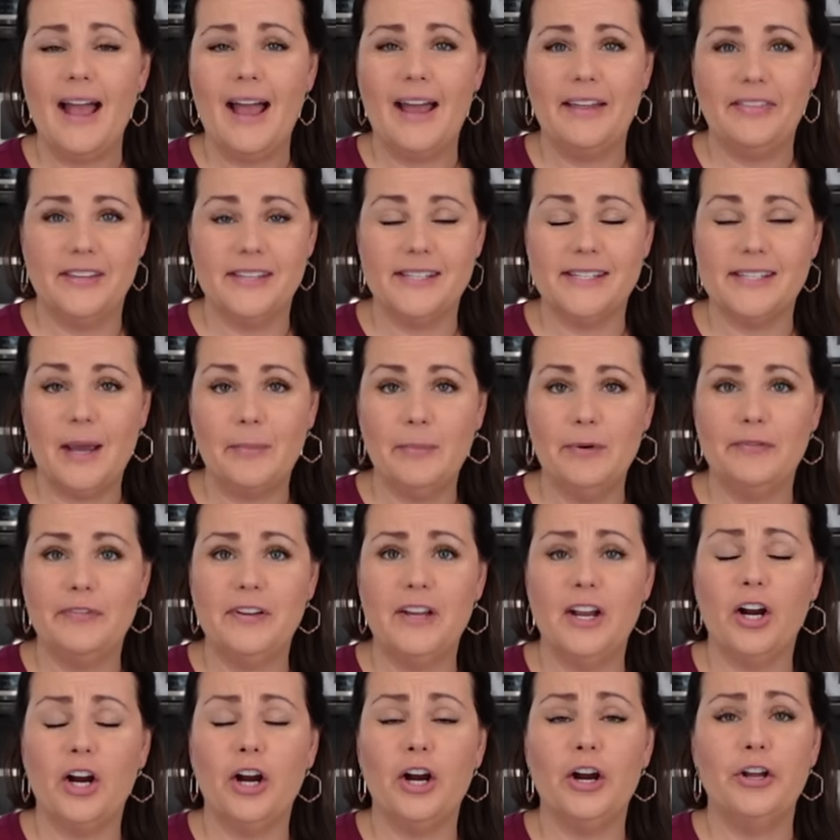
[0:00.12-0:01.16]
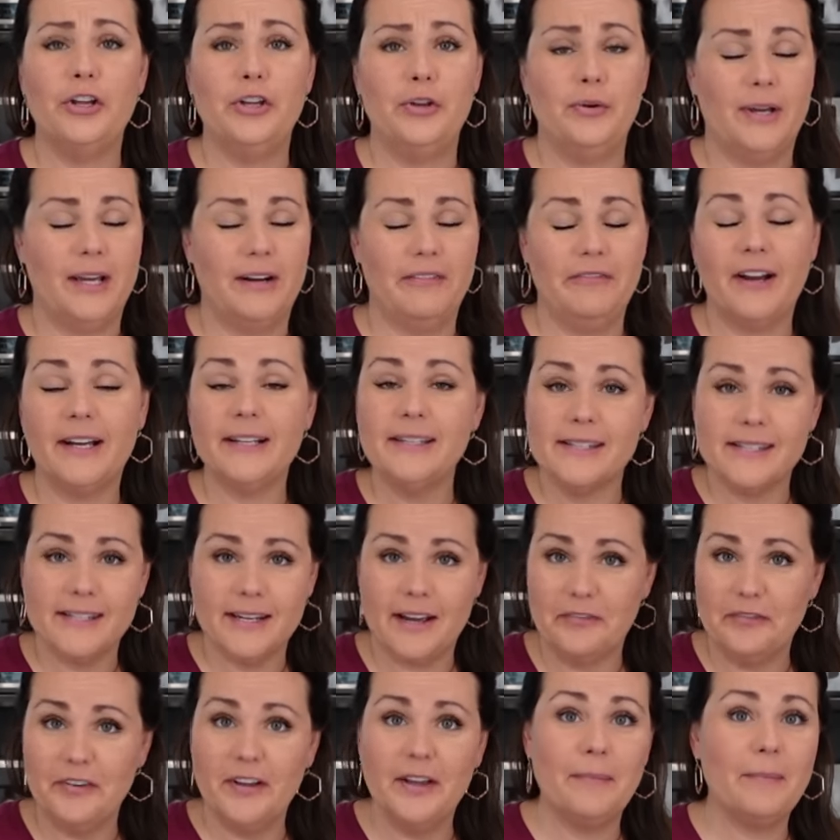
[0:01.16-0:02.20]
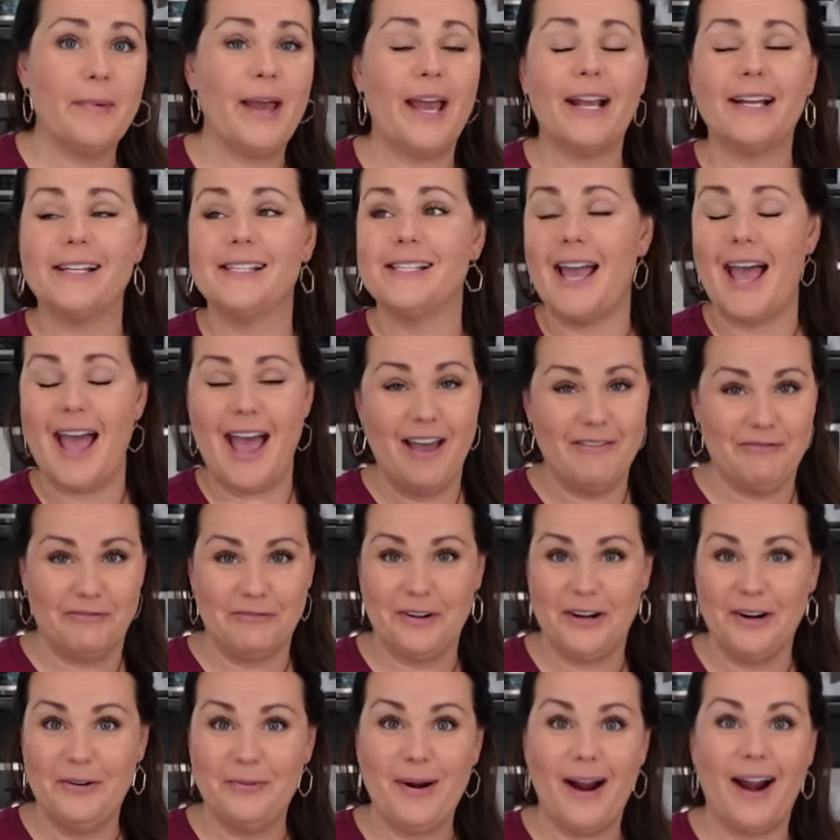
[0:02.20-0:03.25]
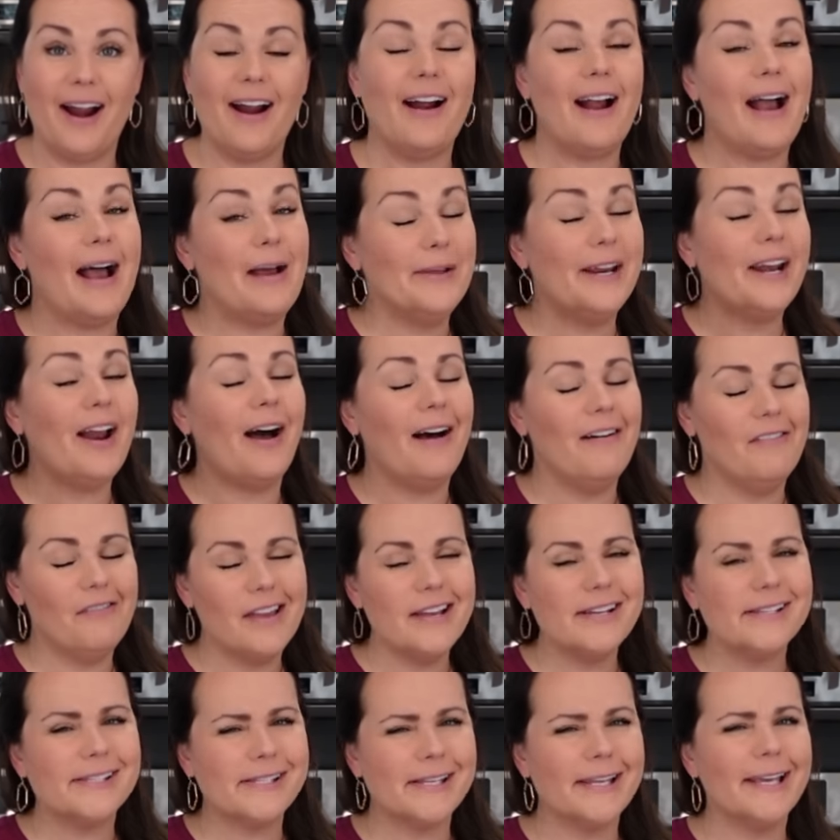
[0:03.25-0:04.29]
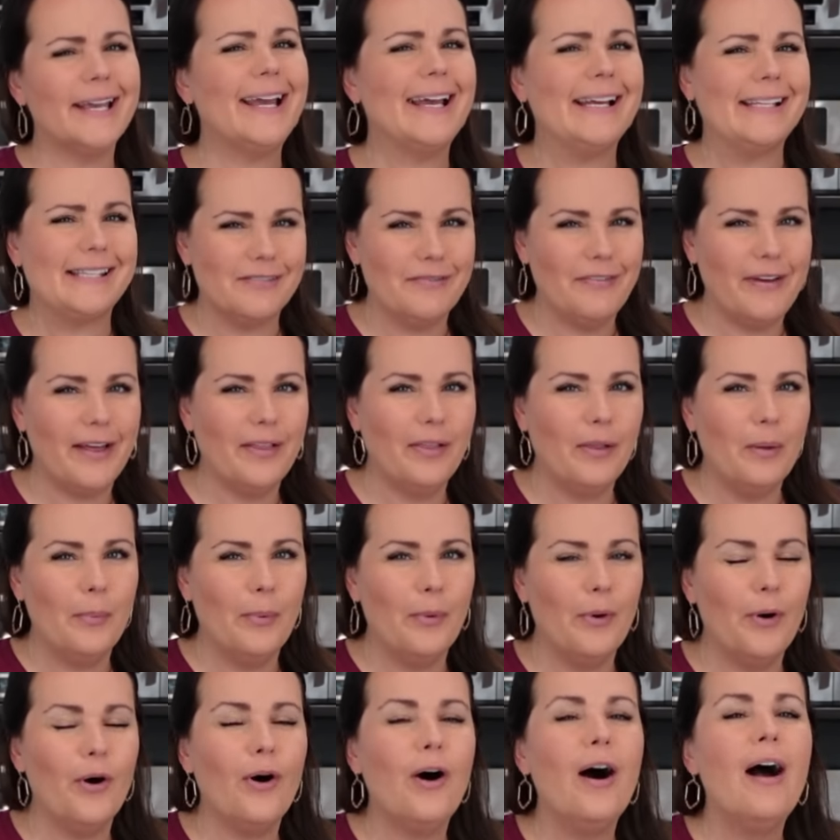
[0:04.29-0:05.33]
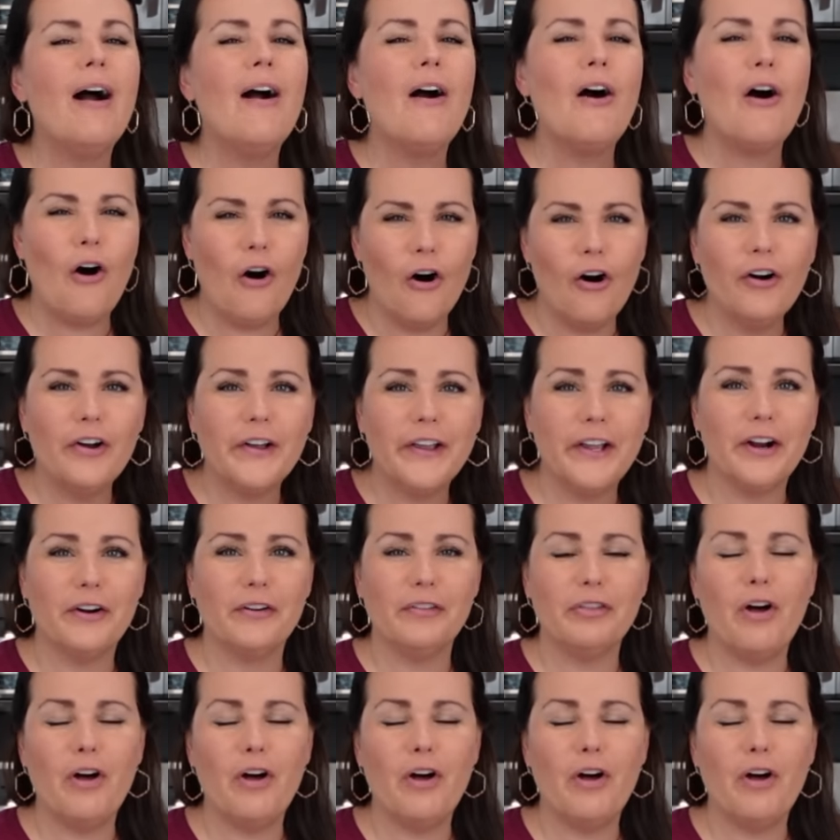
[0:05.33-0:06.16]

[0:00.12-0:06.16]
At this time of year, you can find stuffing mix everywhere. I mean, obviously it's available all year